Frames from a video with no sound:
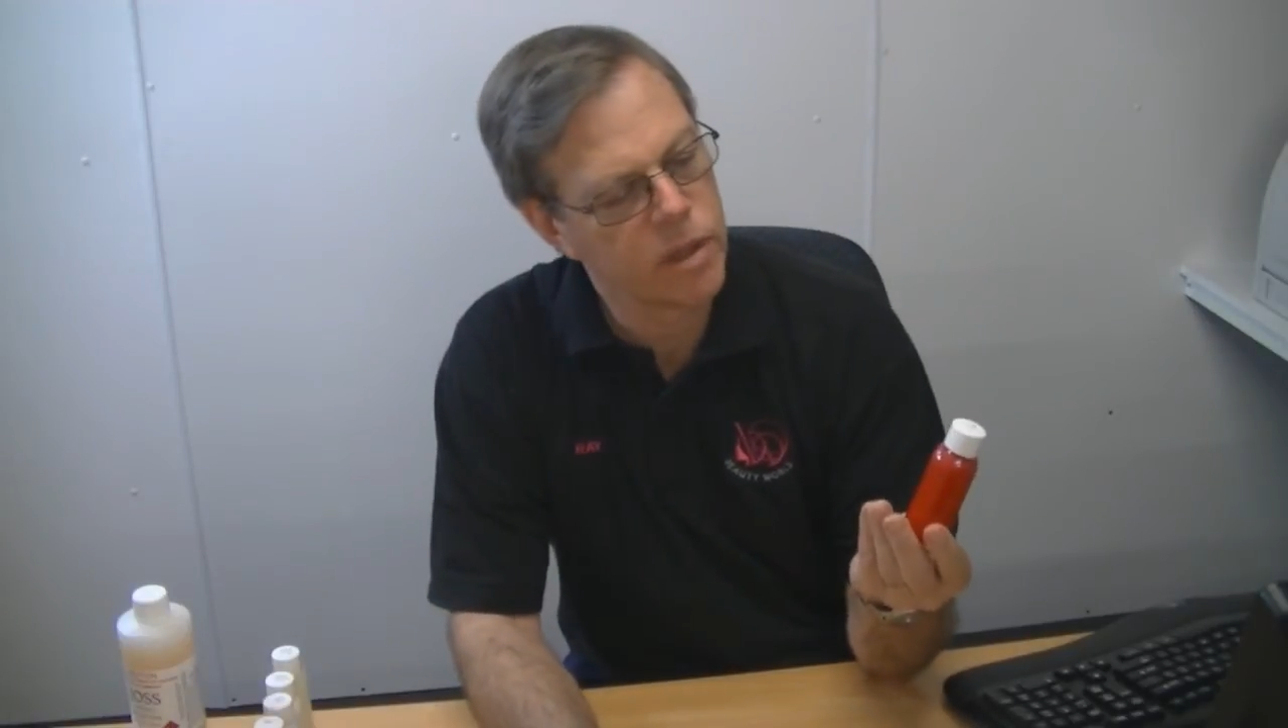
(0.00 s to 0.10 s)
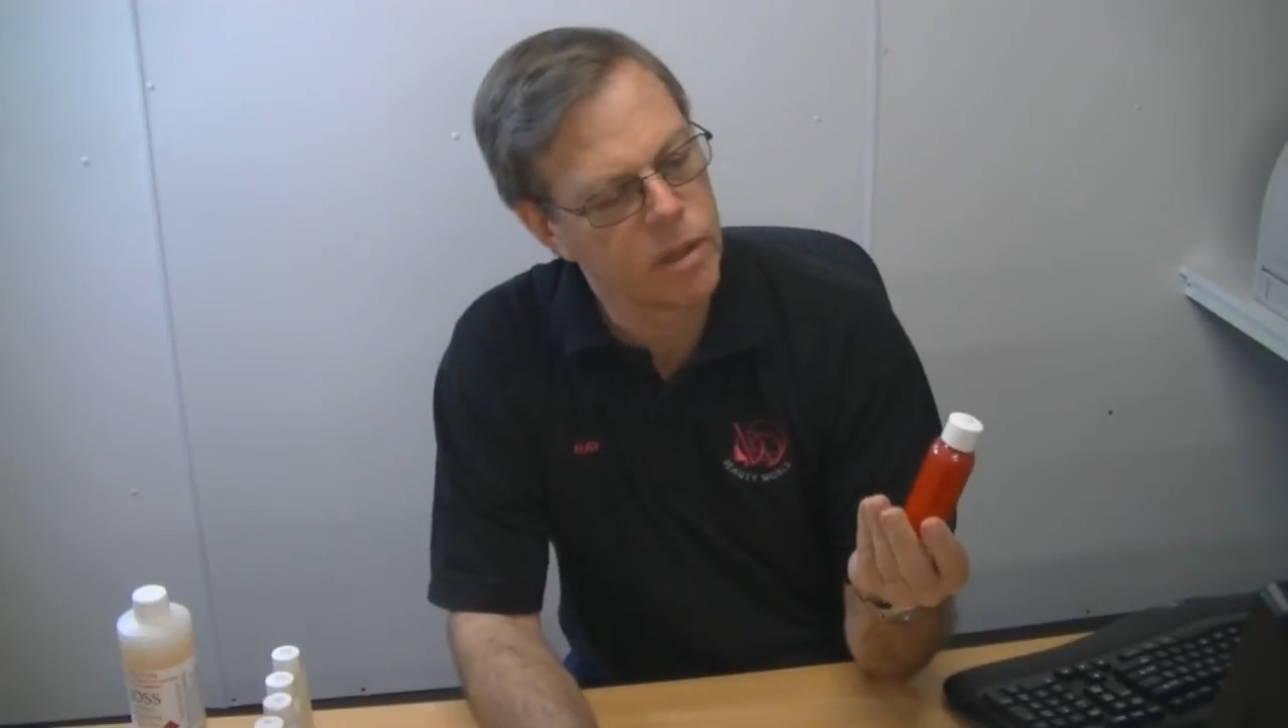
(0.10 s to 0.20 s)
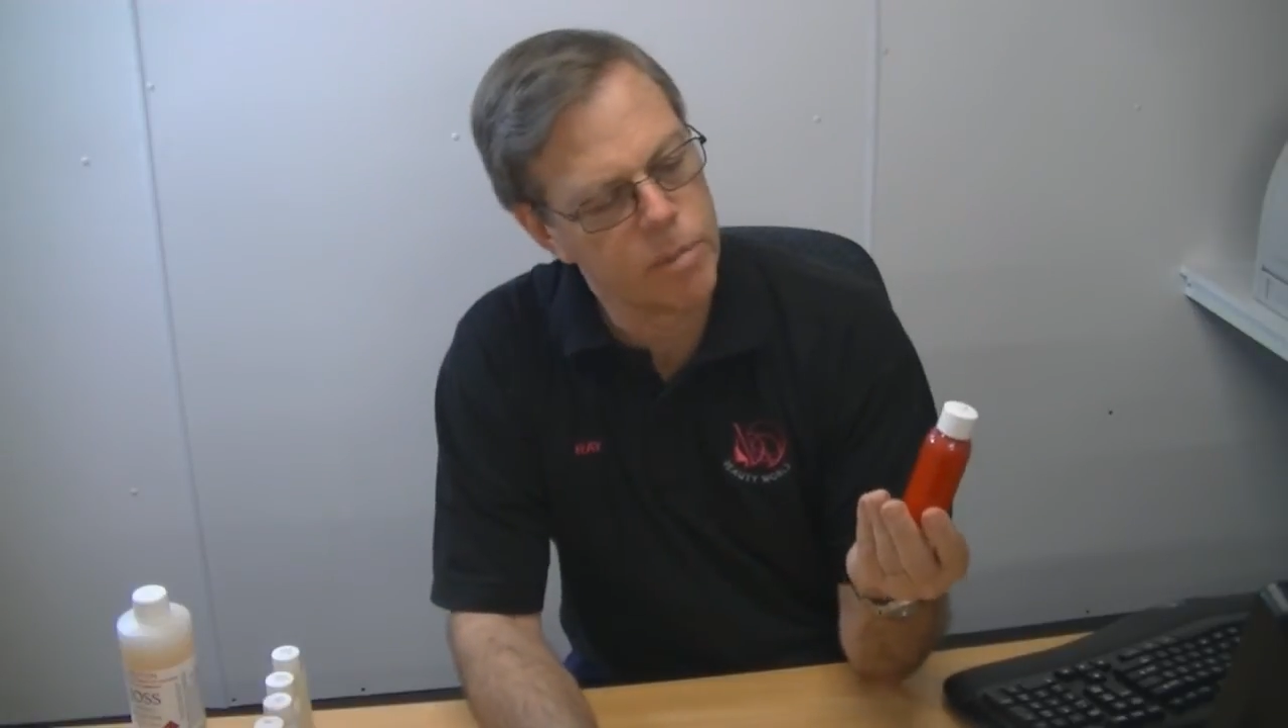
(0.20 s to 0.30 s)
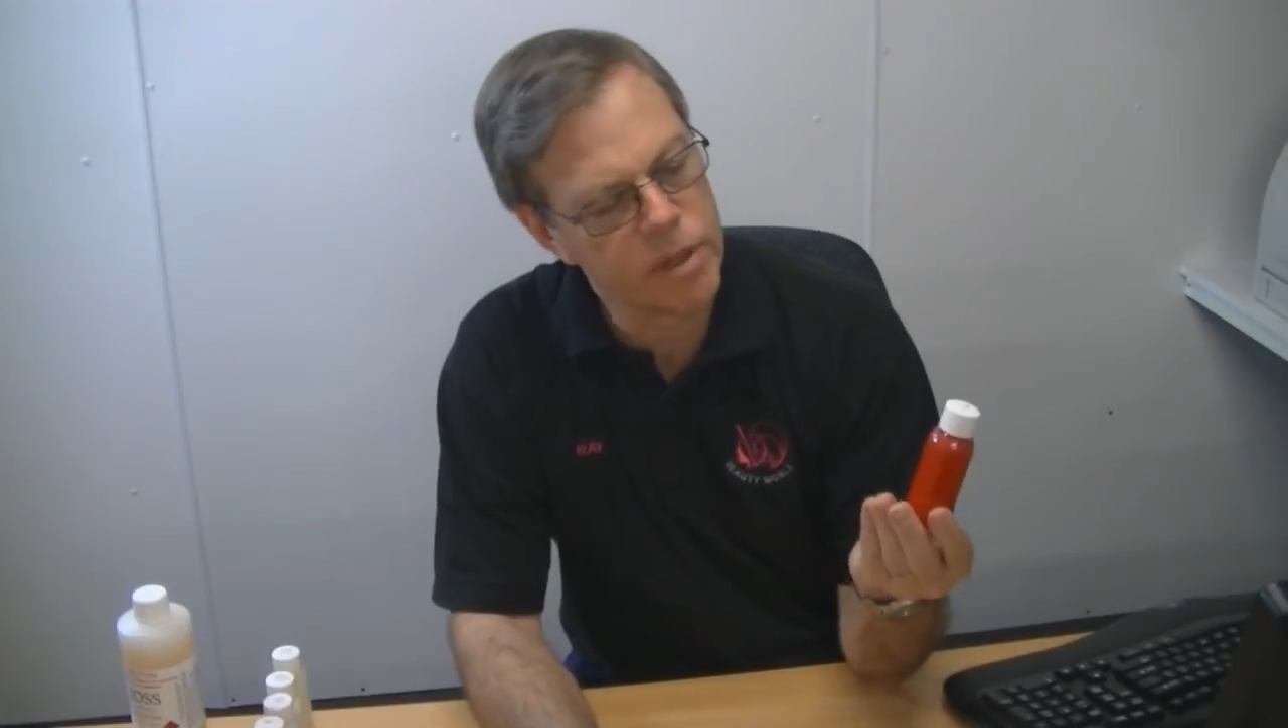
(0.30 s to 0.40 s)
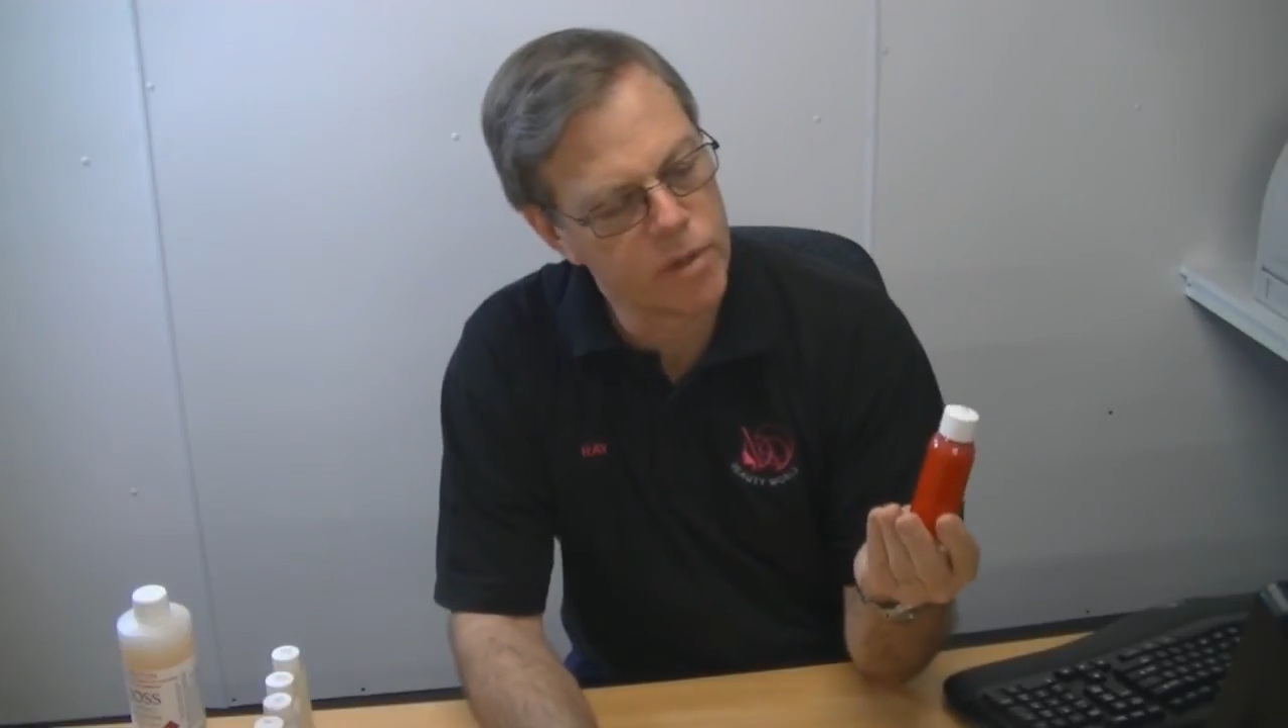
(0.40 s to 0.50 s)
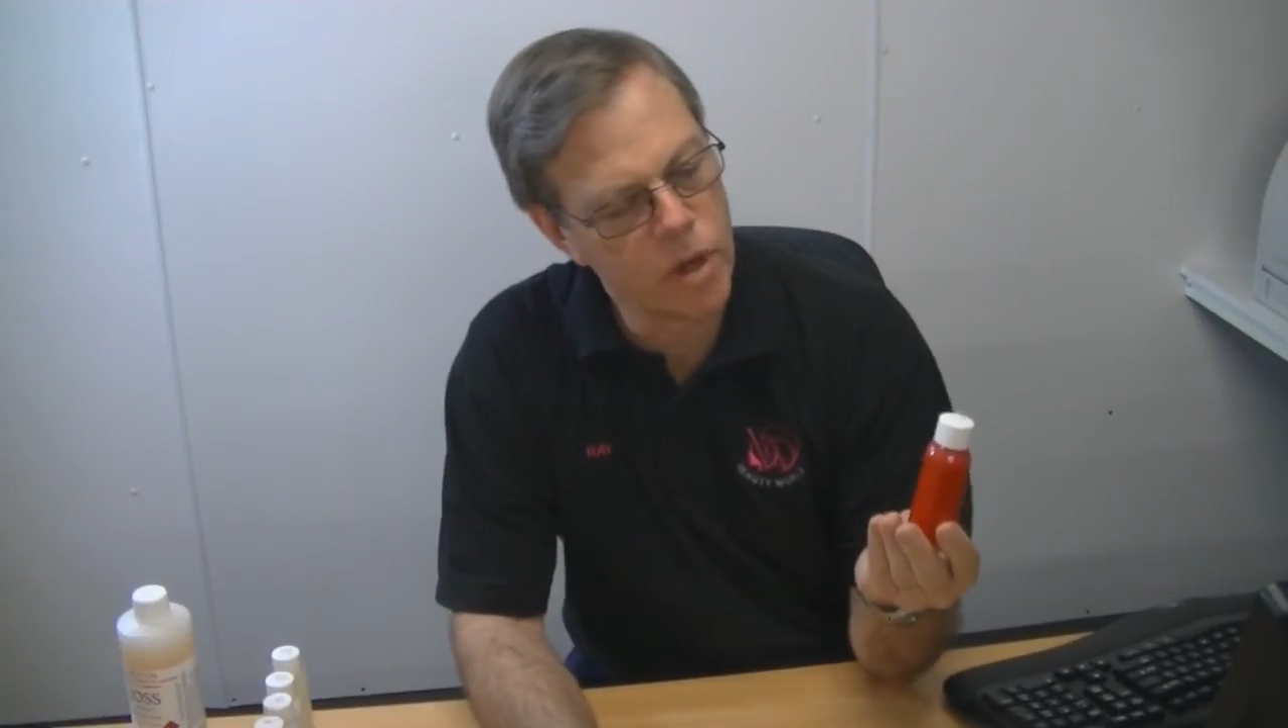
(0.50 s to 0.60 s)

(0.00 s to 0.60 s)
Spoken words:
a bit of an